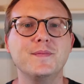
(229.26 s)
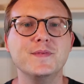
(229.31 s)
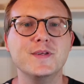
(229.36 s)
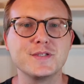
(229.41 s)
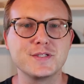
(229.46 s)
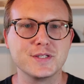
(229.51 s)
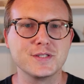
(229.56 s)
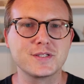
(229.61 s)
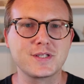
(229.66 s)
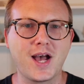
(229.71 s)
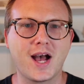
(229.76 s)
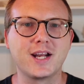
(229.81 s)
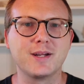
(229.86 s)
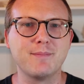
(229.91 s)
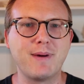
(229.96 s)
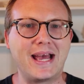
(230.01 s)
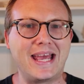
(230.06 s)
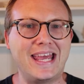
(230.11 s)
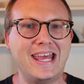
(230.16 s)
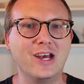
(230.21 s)
This is kind
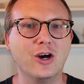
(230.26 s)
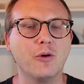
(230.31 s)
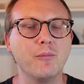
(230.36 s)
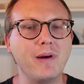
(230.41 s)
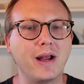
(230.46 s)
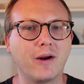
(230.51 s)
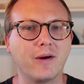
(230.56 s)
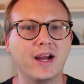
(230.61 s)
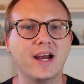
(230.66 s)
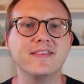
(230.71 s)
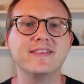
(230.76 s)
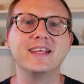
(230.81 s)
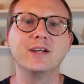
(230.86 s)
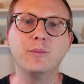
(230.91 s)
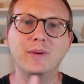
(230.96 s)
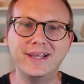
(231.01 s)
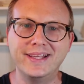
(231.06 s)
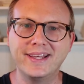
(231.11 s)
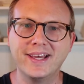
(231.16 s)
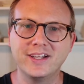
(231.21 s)
of my Hail Mary. I
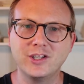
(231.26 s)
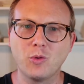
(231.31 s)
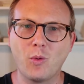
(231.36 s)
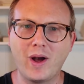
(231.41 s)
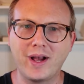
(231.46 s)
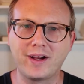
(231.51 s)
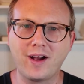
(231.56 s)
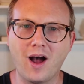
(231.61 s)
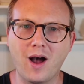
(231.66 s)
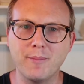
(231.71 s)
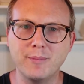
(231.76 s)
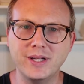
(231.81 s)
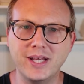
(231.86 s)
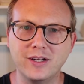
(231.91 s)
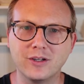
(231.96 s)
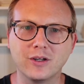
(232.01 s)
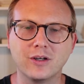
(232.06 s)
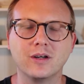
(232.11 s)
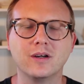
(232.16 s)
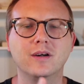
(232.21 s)
think we can get into Y
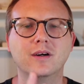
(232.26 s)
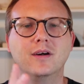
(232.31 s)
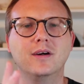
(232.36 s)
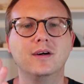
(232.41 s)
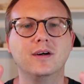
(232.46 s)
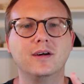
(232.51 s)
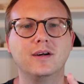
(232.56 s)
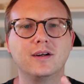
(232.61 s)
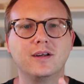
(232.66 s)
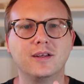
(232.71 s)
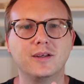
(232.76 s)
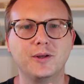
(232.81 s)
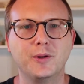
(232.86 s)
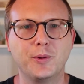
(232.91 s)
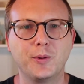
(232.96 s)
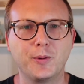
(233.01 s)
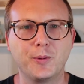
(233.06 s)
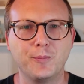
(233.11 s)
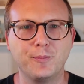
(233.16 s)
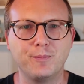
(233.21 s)
Combinator,
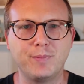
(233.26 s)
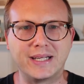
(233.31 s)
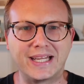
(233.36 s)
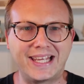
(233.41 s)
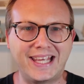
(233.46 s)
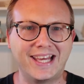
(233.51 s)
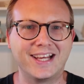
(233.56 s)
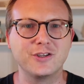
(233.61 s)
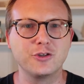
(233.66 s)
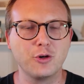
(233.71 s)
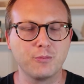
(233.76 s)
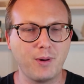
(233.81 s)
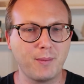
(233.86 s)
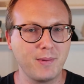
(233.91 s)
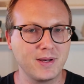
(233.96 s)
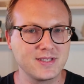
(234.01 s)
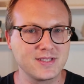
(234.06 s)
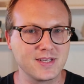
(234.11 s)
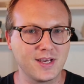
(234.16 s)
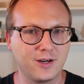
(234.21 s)
but I can't do it by
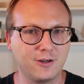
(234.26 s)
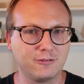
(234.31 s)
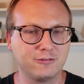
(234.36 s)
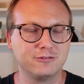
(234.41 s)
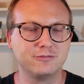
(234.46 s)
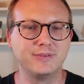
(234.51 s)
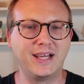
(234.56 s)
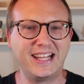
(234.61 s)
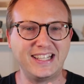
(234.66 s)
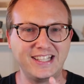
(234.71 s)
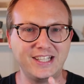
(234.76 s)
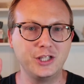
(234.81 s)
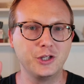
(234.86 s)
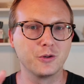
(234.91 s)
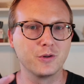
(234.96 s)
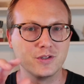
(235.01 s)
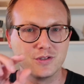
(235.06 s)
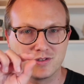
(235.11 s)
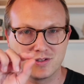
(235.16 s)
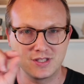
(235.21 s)
myself, and
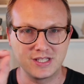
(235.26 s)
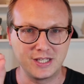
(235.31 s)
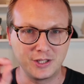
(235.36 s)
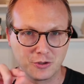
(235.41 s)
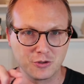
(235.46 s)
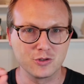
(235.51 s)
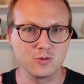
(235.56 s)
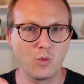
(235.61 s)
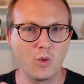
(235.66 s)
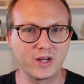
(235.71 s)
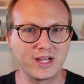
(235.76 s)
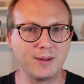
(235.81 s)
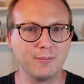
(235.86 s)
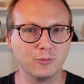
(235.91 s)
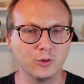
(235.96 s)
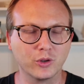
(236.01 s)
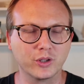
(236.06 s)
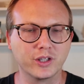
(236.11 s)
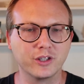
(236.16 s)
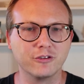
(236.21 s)
here's what
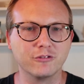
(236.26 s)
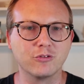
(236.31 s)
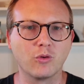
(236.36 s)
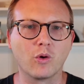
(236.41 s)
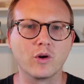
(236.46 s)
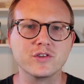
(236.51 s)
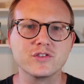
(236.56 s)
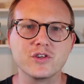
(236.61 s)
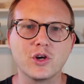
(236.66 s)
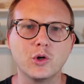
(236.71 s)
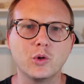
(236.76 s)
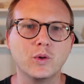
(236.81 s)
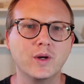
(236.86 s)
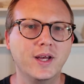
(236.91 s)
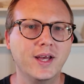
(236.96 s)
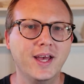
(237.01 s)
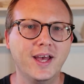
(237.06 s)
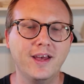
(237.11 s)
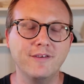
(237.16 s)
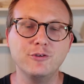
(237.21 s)
I'm looking for. So
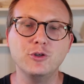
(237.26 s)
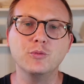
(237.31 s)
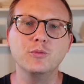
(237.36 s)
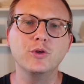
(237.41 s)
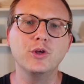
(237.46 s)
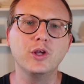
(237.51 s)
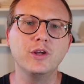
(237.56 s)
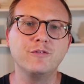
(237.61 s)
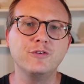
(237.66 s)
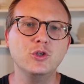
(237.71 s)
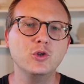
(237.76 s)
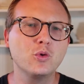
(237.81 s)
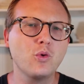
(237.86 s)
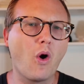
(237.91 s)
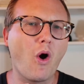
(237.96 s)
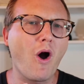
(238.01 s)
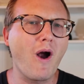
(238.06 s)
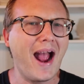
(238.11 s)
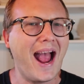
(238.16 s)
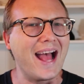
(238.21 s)
if
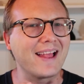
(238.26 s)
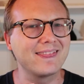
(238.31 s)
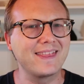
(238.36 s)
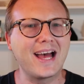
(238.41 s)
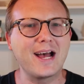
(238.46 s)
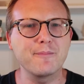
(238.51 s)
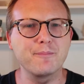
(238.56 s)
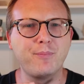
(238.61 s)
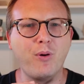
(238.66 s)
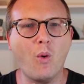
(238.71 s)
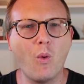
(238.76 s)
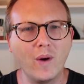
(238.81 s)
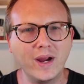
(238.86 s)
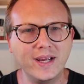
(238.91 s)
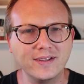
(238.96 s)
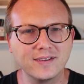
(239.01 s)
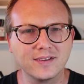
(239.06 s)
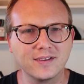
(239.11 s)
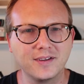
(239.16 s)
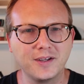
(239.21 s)
you are at that
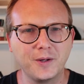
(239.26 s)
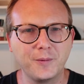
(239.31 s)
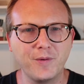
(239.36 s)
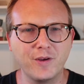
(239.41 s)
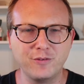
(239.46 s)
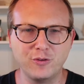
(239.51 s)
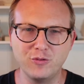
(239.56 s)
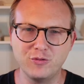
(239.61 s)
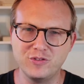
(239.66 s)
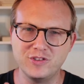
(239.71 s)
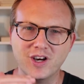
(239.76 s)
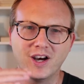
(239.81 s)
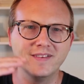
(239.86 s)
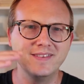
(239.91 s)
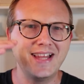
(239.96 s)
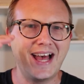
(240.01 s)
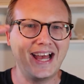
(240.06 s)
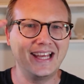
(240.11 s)
point, if you've done